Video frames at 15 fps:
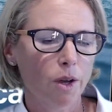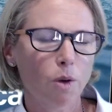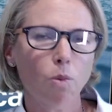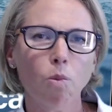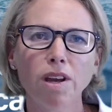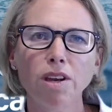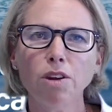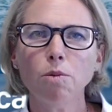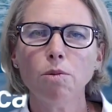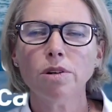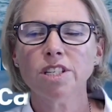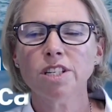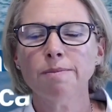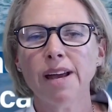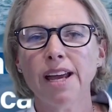When you
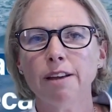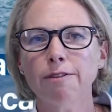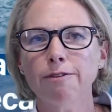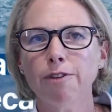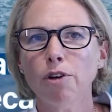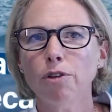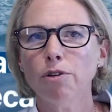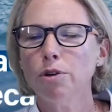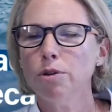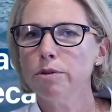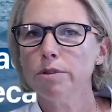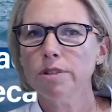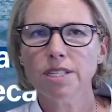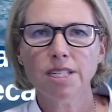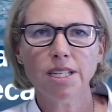want to make phone
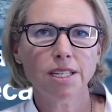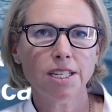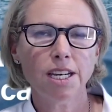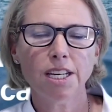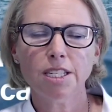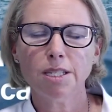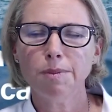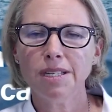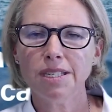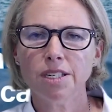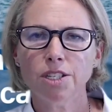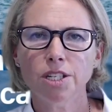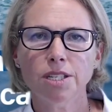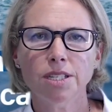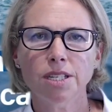calls, send text
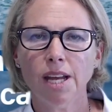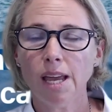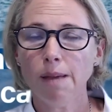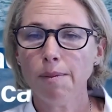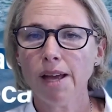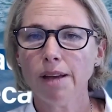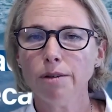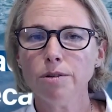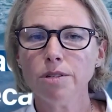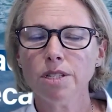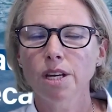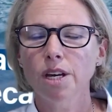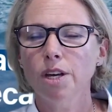messages and emails,